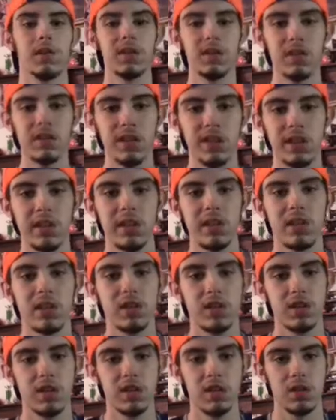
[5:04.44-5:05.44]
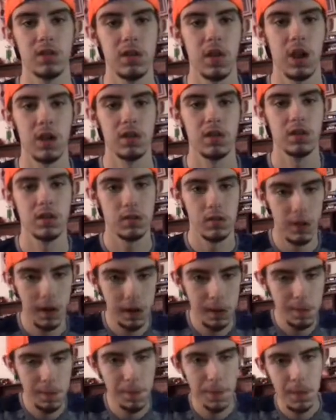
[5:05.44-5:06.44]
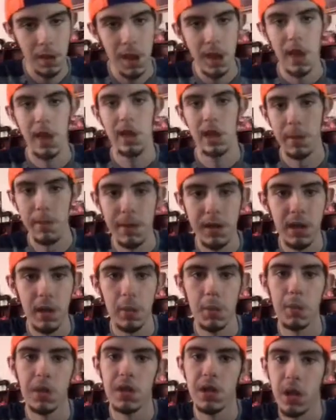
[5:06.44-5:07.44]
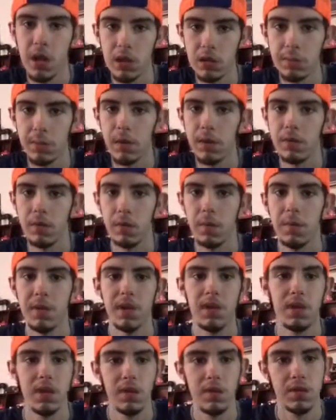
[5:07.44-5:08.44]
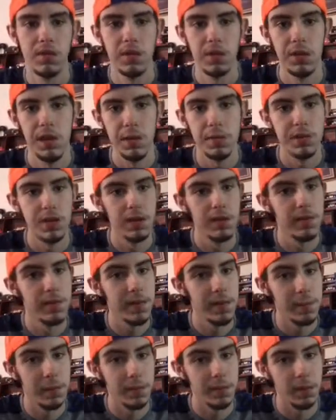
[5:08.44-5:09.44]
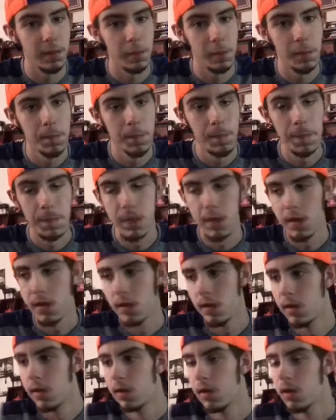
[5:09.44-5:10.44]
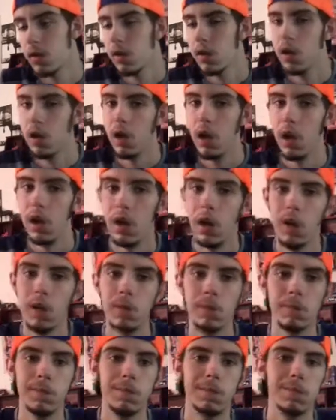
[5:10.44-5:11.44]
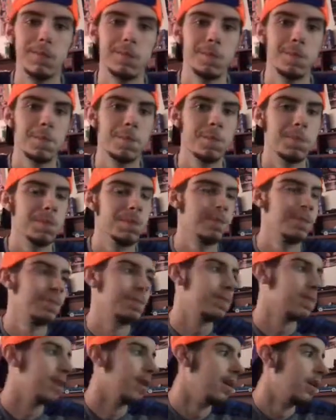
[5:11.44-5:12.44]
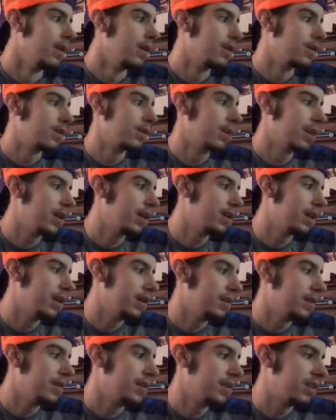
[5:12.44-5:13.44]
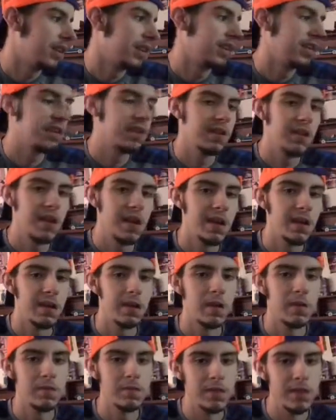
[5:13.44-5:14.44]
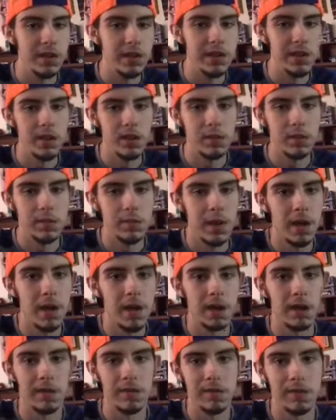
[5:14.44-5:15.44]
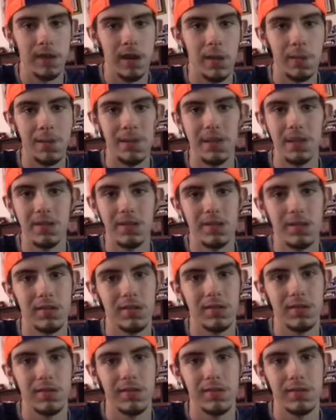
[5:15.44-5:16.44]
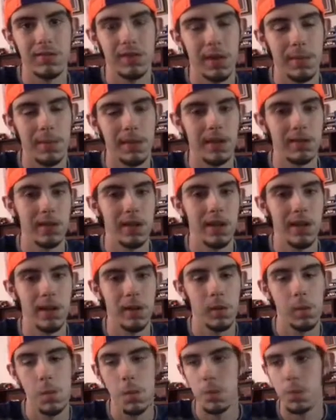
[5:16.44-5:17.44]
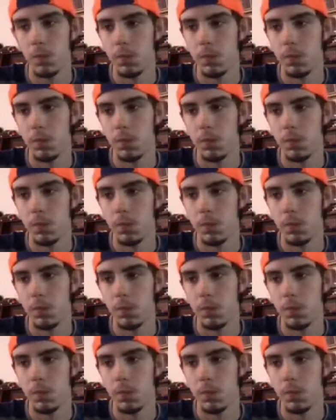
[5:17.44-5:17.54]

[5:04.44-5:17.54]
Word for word: Grizzly Dark Straight, let me know in the comments below if you want me to do those two dips in a deep review. Um, so guys, I know this is like a long video. It's about like five minutes, five minutes right now.